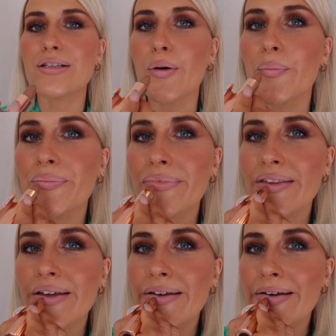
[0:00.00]
So
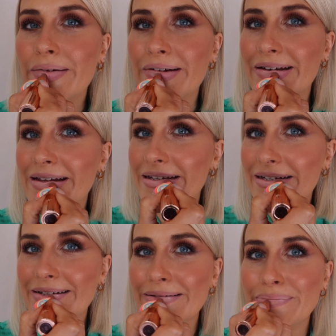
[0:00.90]
we needed
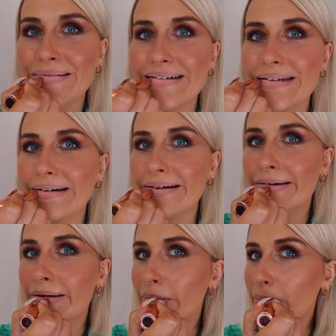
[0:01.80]
a lip
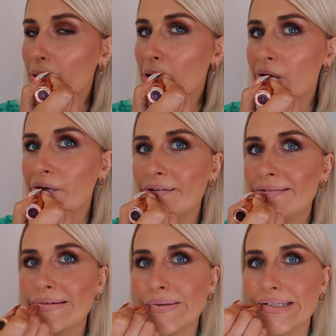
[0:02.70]
liner,
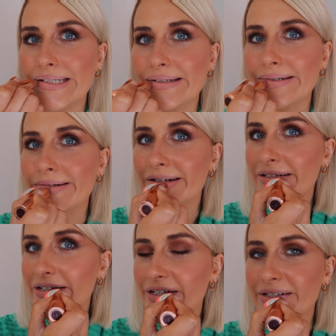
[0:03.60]
so I didn't do her
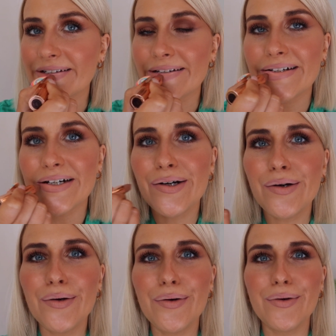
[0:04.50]
dirty.
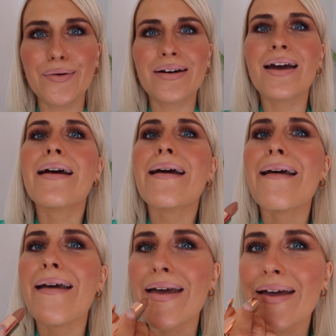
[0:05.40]

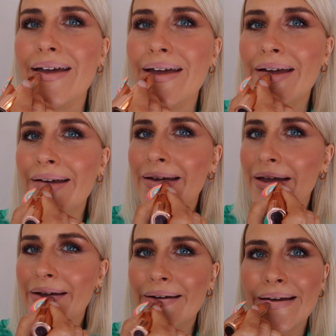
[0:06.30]
Okay.
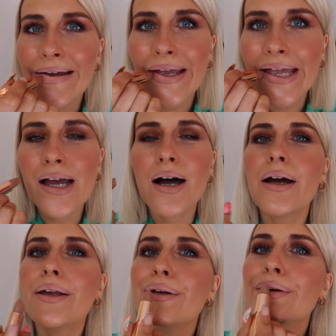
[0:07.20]

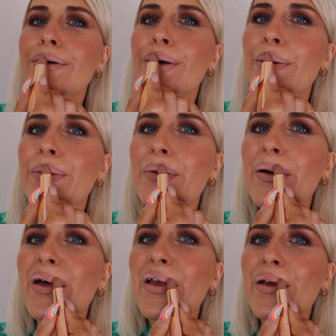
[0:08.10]
I usually don't
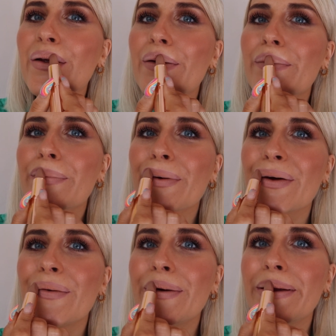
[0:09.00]
like
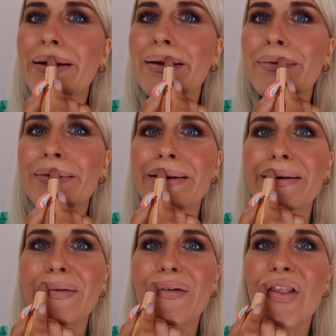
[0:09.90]
brownie nudie
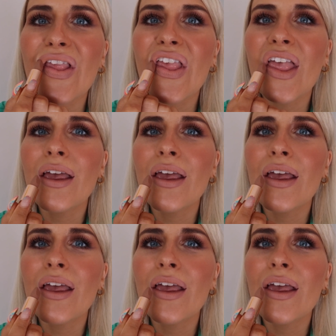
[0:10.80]
nudes,